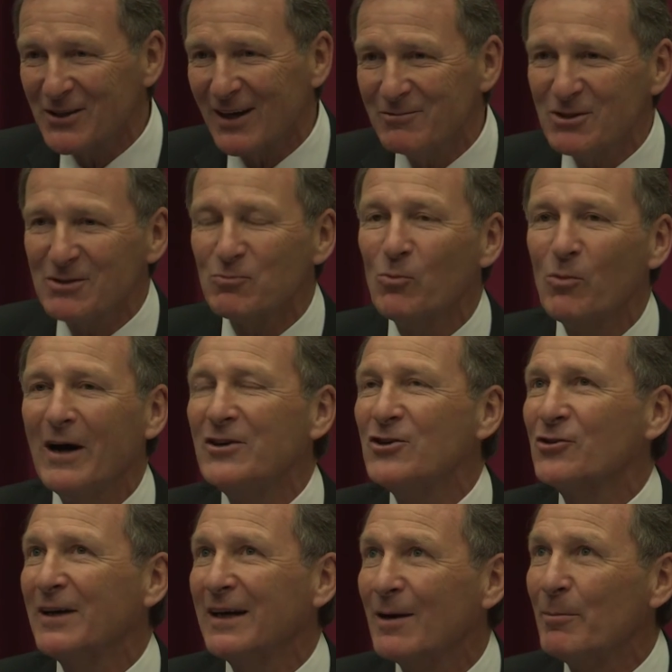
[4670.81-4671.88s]
I'm just
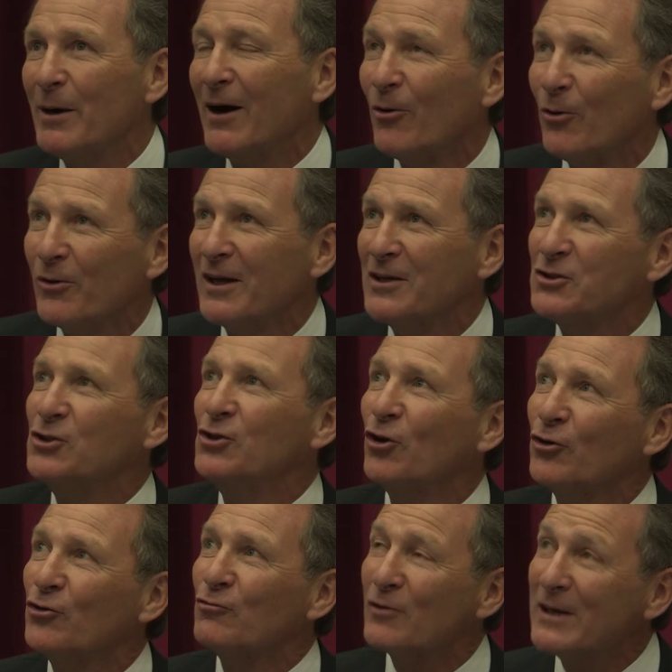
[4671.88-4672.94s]
wondering about all those
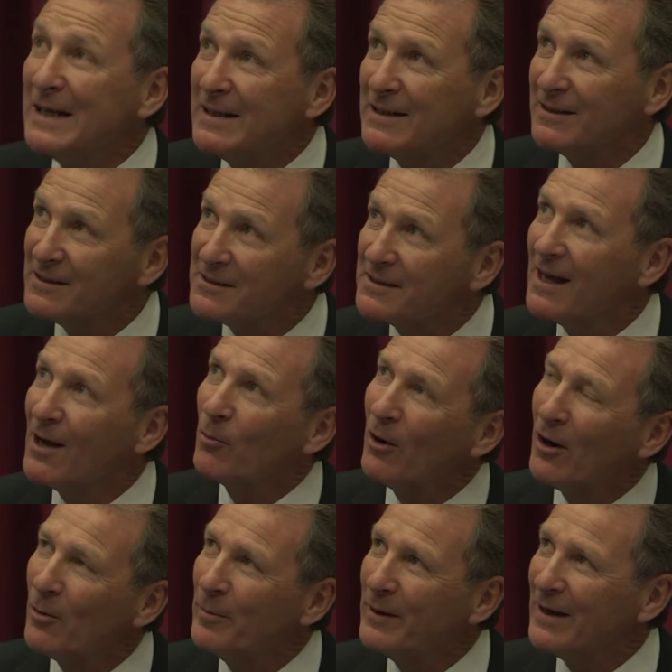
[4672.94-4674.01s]
non-readers, their
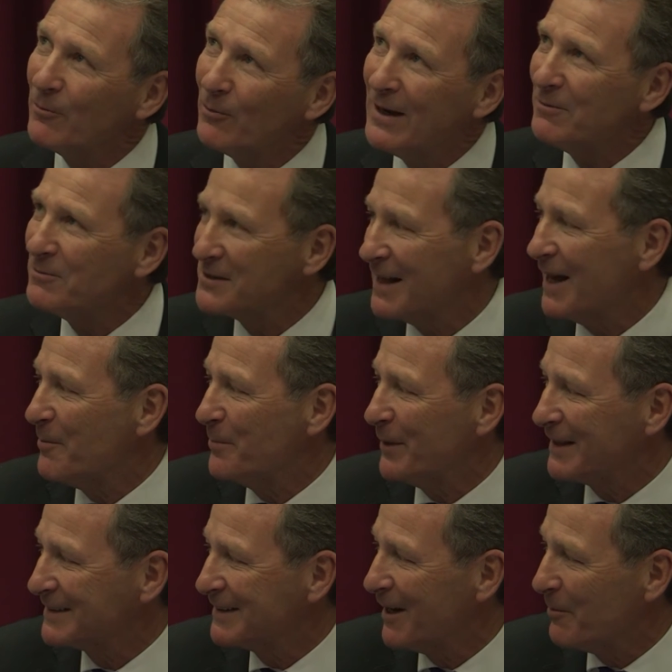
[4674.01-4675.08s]
well-being. Where was that
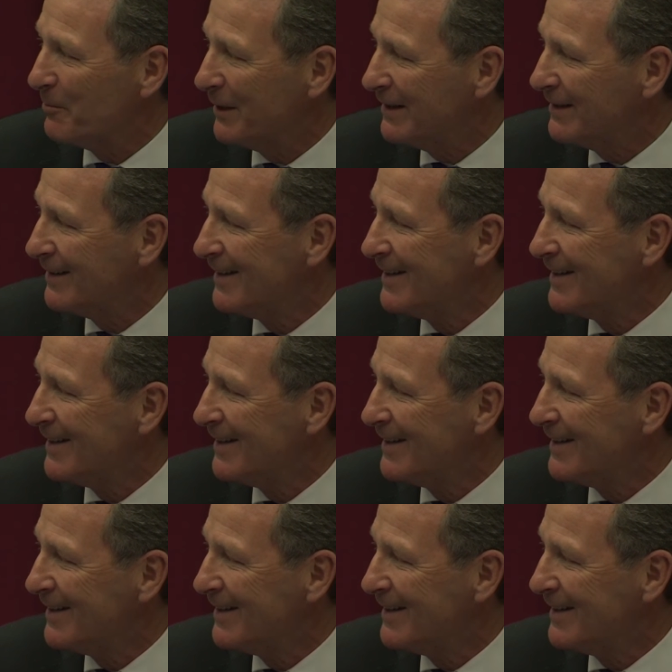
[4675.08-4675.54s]
picked up in